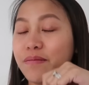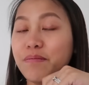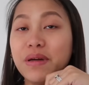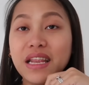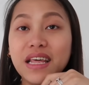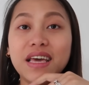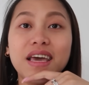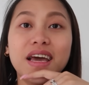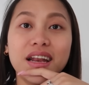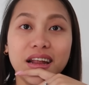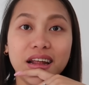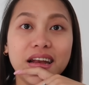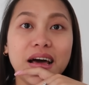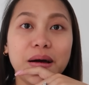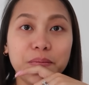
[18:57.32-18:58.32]
Binigyan
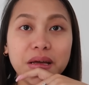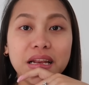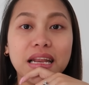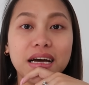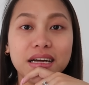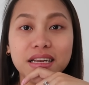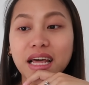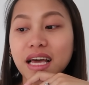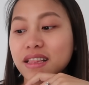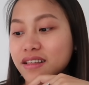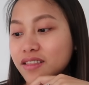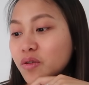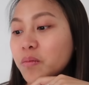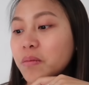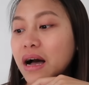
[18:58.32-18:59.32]
na namin ng
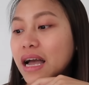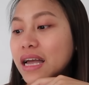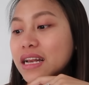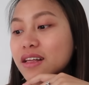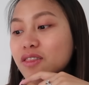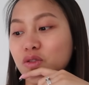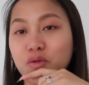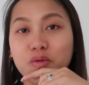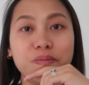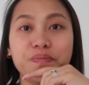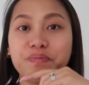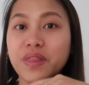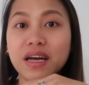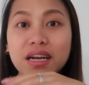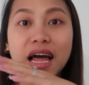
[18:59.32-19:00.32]
date itong bahay na to.
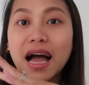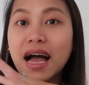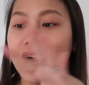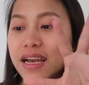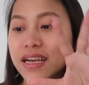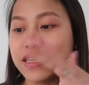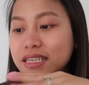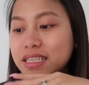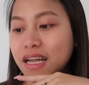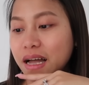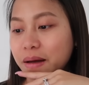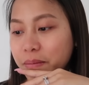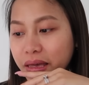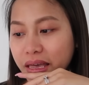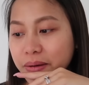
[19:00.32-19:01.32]
Naaalis na
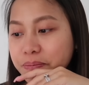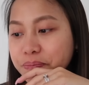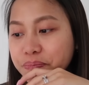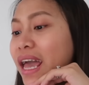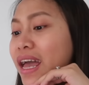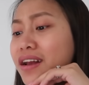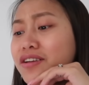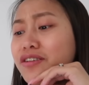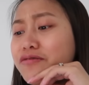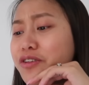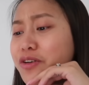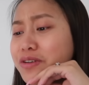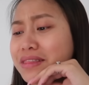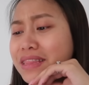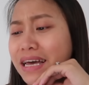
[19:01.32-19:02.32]
kami. End of
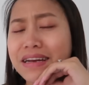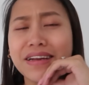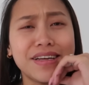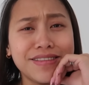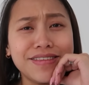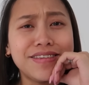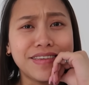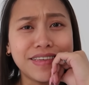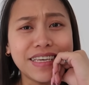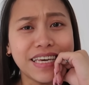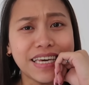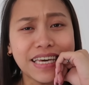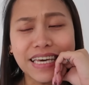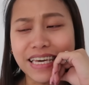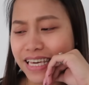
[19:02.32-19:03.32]
your
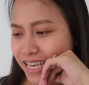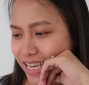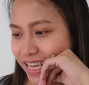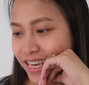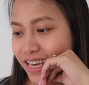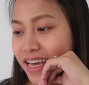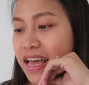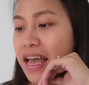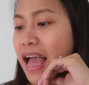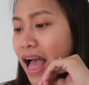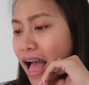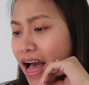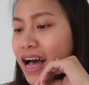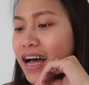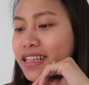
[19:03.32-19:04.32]
tenancy!
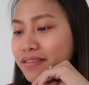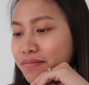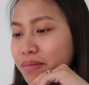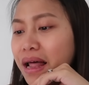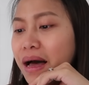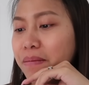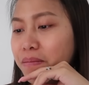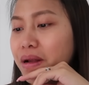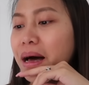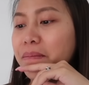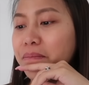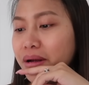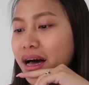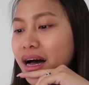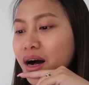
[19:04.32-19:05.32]
At blah
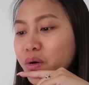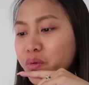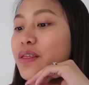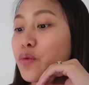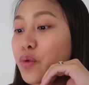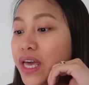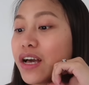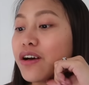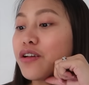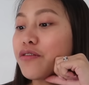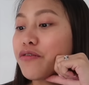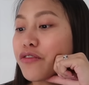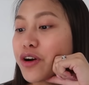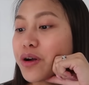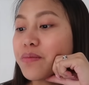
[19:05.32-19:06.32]
blah blah, we
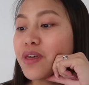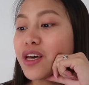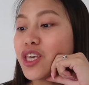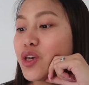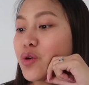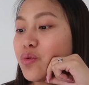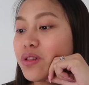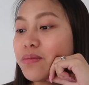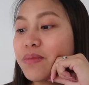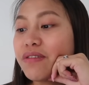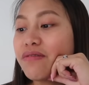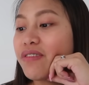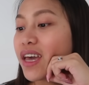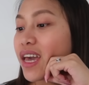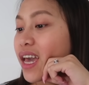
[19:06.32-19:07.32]
confirm that you will be
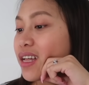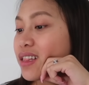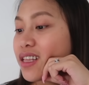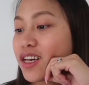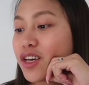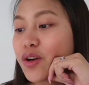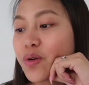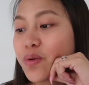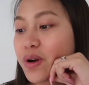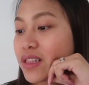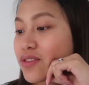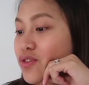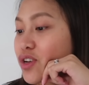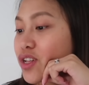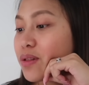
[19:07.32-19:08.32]
vacating your
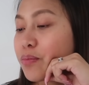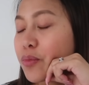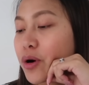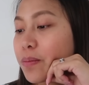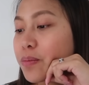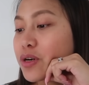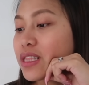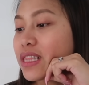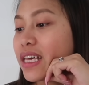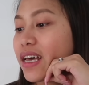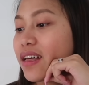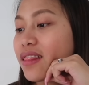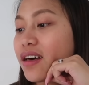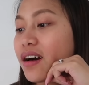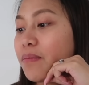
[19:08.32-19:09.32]
rental property
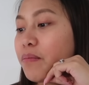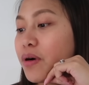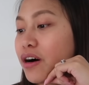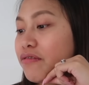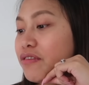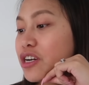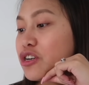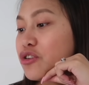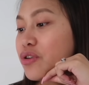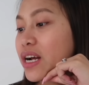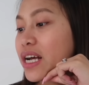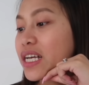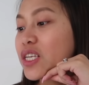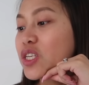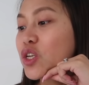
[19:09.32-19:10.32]
at the above
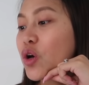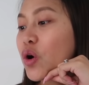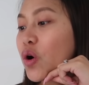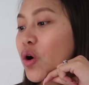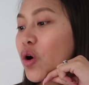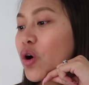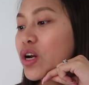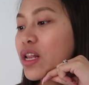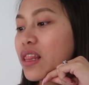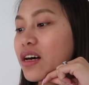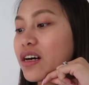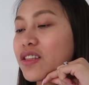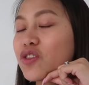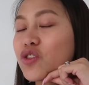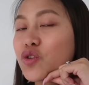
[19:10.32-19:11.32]
address on
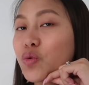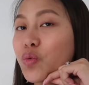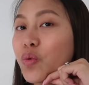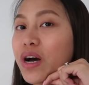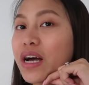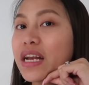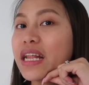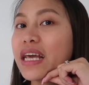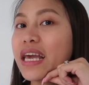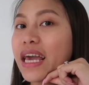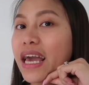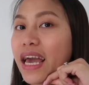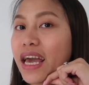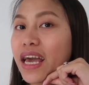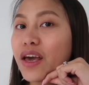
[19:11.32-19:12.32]
the
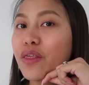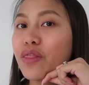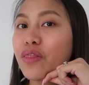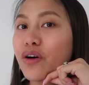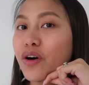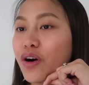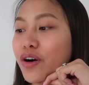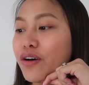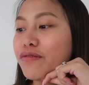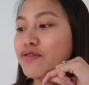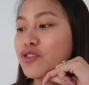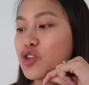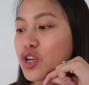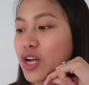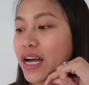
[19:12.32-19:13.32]
28th
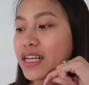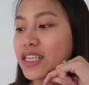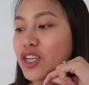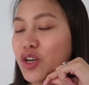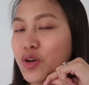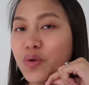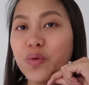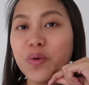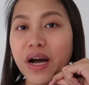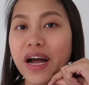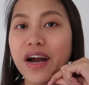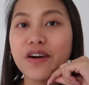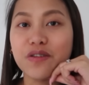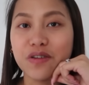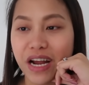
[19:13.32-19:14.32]
of
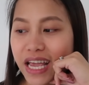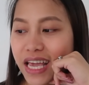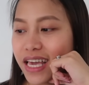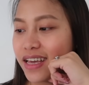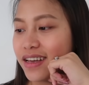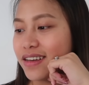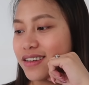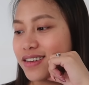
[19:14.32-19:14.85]
January.